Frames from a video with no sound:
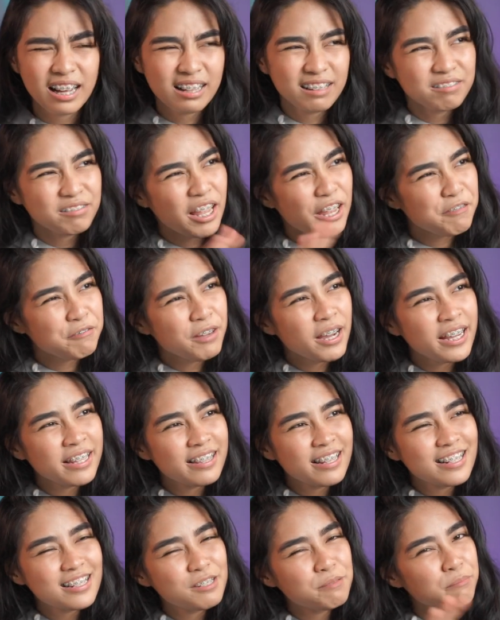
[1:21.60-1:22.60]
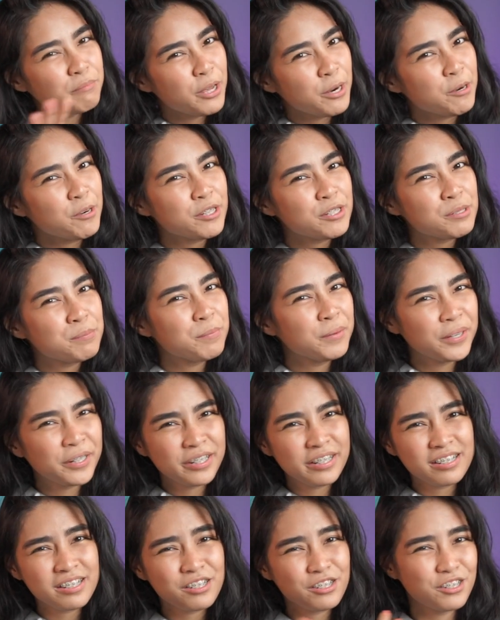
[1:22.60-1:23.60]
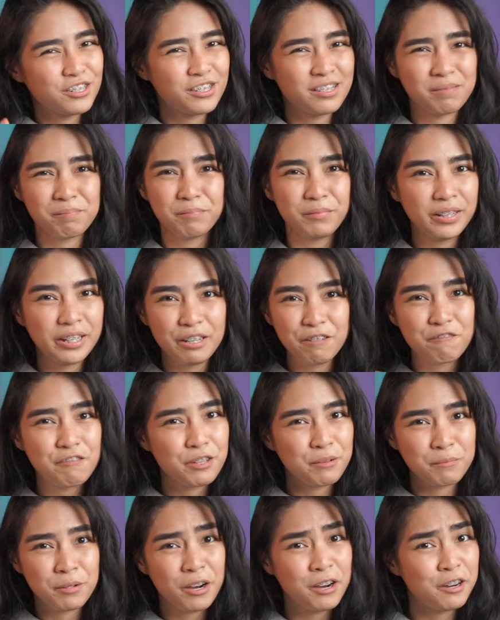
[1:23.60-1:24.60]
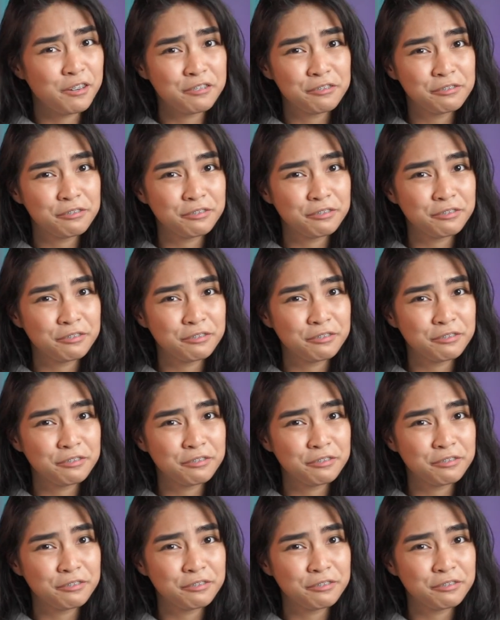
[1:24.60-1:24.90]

And I find that it's a better experience to just leave them off.